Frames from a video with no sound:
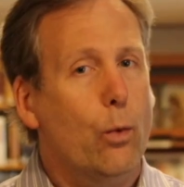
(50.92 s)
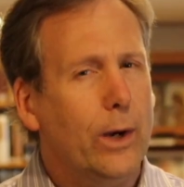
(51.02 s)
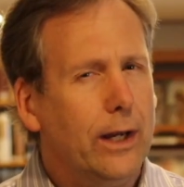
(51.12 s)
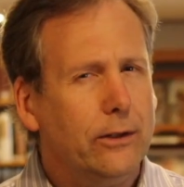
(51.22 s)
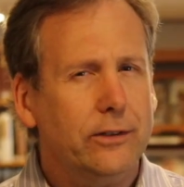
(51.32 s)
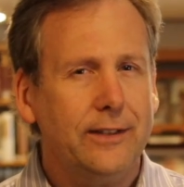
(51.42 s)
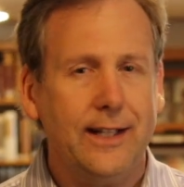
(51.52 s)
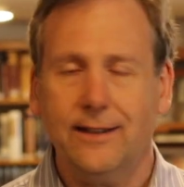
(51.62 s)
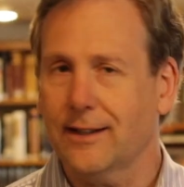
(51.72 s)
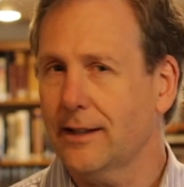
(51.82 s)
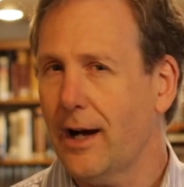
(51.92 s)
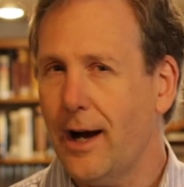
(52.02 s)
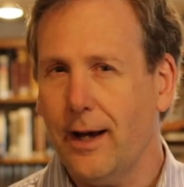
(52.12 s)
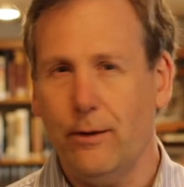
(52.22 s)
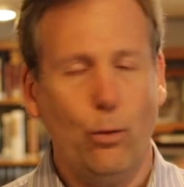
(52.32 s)
We understand that
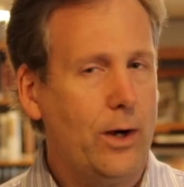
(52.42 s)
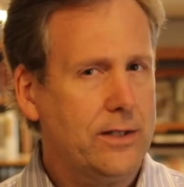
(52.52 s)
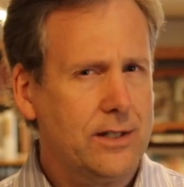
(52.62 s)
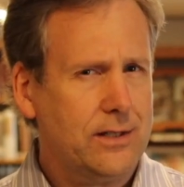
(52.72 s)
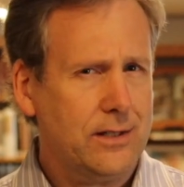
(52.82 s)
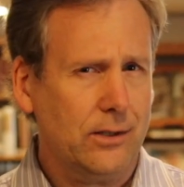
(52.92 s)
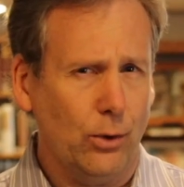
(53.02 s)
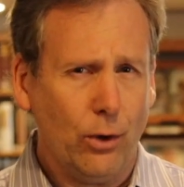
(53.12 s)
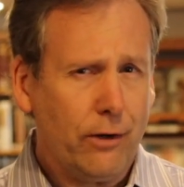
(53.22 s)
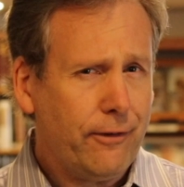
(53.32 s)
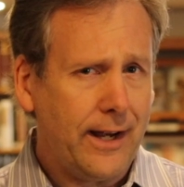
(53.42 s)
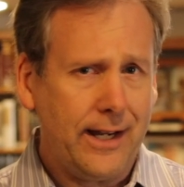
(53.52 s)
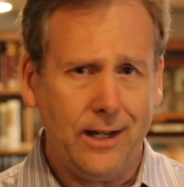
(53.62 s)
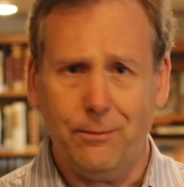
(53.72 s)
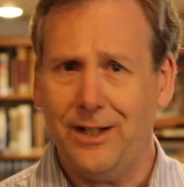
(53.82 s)
God wants us to glorify
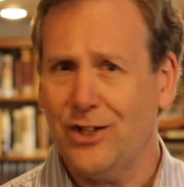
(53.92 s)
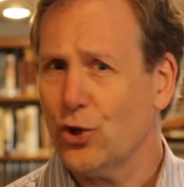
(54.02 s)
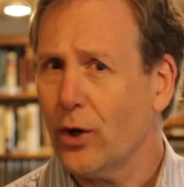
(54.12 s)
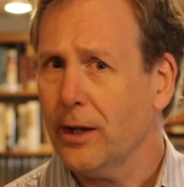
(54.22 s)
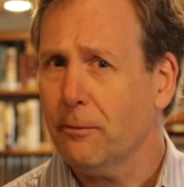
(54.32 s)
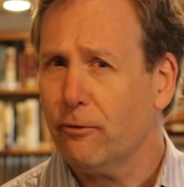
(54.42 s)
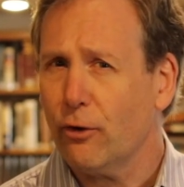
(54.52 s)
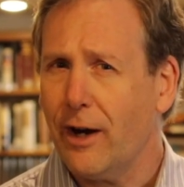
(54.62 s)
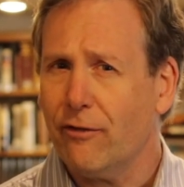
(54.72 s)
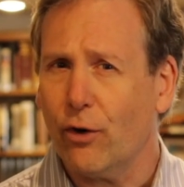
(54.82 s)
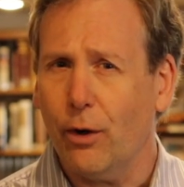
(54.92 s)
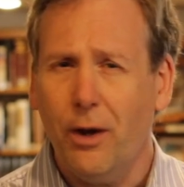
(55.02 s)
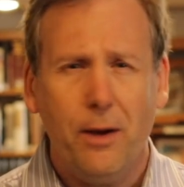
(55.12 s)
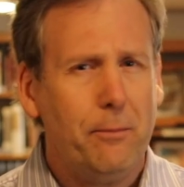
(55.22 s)
Him and enjoy Him forever,